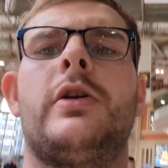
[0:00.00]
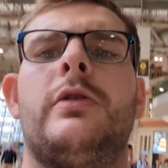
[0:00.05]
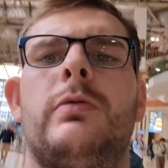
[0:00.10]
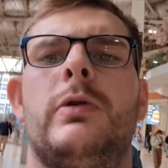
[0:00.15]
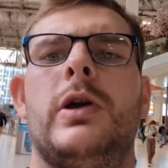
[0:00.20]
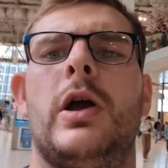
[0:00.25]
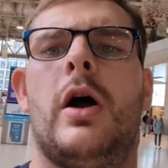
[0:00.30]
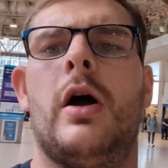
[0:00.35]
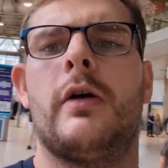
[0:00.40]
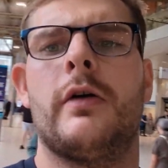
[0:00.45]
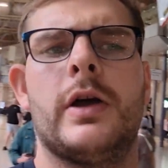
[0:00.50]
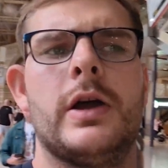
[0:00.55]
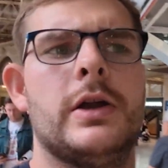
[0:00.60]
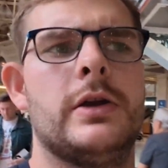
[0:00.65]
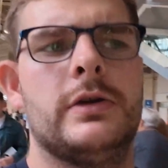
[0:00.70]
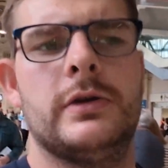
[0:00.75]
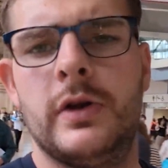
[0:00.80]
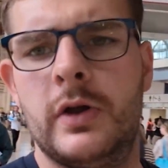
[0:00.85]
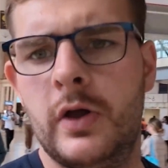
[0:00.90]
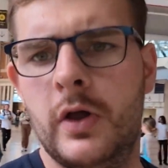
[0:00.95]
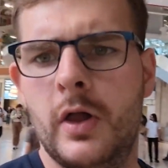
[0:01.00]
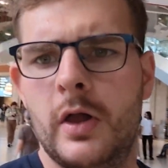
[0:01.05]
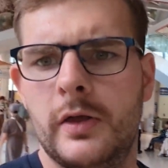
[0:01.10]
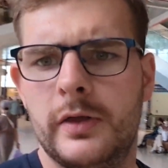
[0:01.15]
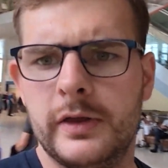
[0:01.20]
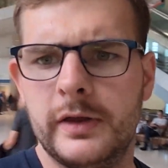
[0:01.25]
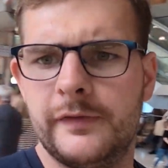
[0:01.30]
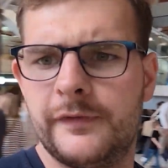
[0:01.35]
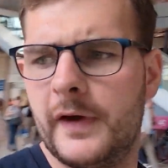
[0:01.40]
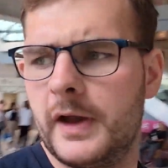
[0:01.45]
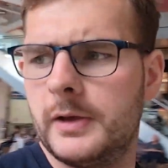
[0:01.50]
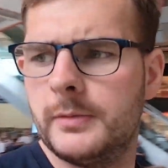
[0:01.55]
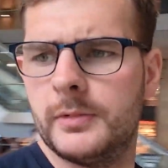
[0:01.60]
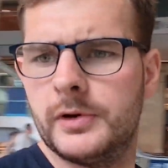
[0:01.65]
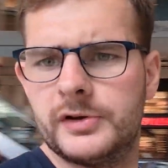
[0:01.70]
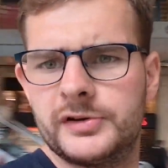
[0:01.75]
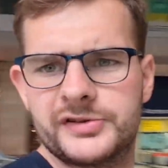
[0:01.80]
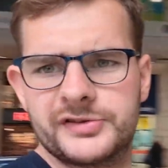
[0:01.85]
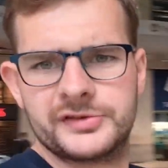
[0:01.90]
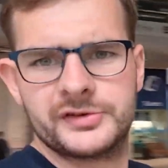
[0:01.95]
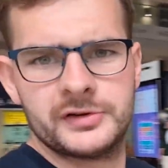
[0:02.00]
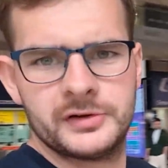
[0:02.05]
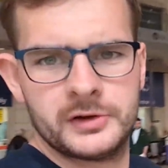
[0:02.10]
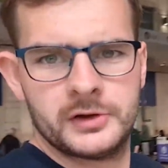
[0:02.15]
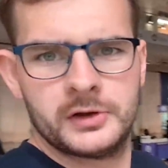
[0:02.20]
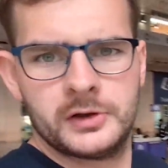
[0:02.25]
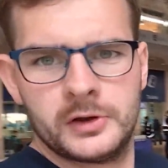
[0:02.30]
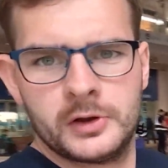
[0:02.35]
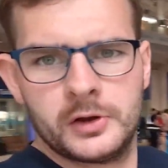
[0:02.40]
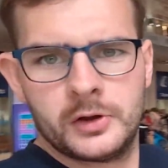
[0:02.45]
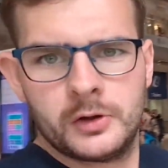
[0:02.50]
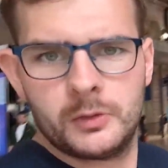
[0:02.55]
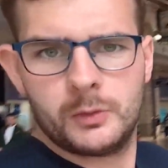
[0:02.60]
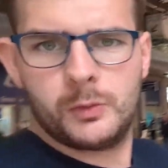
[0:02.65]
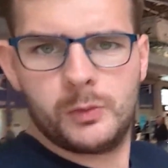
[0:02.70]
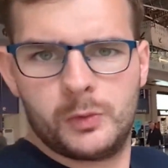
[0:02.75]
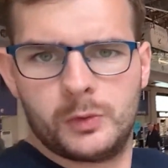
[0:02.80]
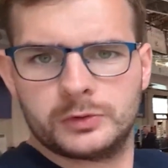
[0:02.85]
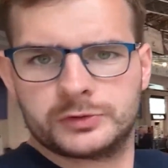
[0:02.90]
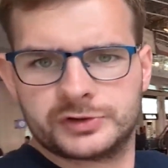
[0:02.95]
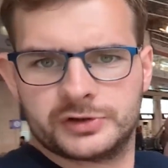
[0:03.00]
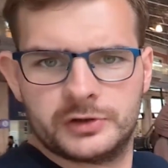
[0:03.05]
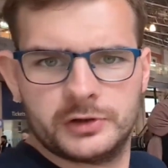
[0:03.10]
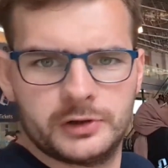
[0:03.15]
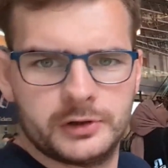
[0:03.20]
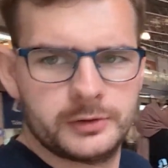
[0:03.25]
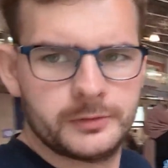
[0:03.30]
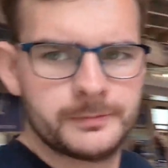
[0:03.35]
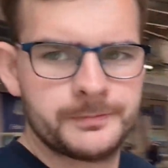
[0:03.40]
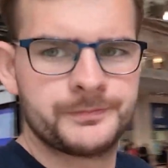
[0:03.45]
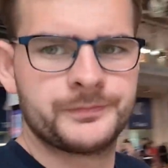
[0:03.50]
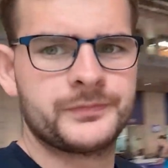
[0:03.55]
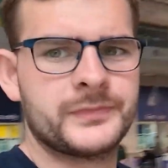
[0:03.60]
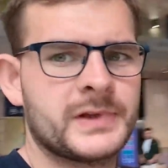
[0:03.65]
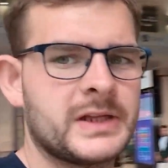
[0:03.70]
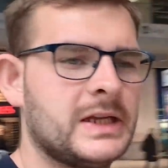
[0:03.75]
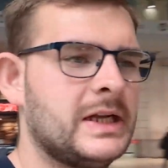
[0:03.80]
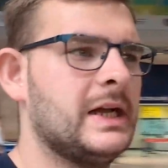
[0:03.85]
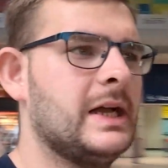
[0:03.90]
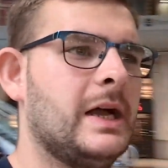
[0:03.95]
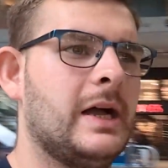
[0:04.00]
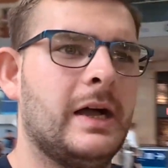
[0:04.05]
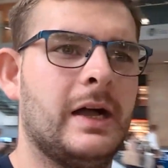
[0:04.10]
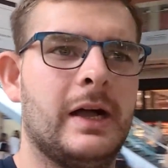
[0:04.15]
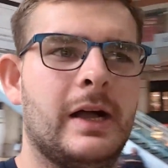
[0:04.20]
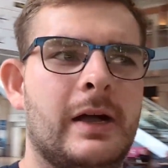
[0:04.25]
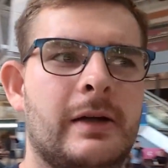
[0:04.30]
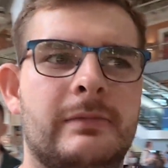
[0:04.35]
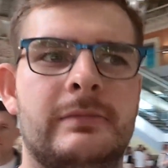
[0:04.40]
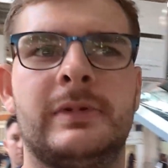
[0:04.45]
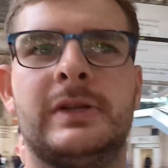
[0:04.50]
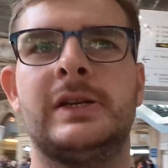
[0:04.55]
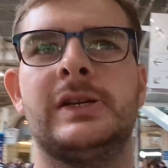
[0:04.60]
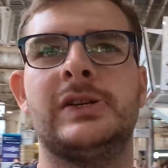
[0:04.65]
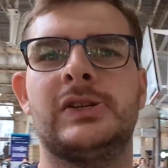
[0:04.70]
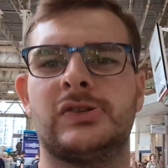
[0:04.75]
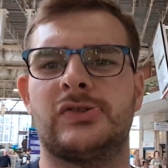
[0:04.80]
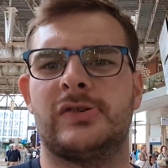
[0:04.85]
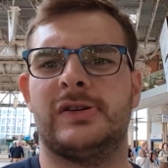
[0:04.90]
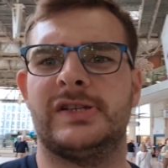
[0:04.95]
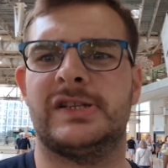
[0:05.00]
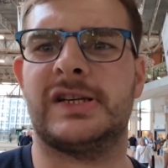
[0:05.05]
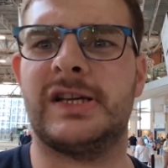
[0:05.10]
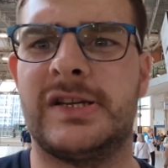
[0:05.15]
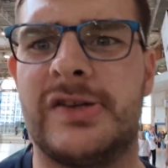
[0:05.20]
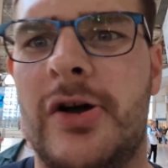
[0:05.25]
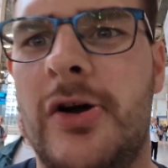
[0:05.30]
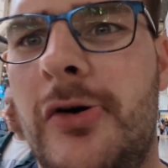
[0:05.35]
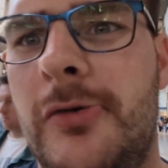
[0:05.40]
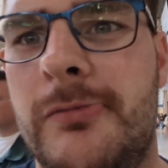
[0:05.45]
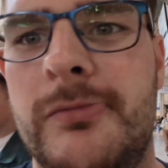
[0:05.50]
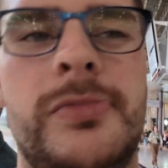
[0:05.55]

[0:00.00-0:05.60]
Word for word: And we are in the famous Waterloo. Uh, trying to get home.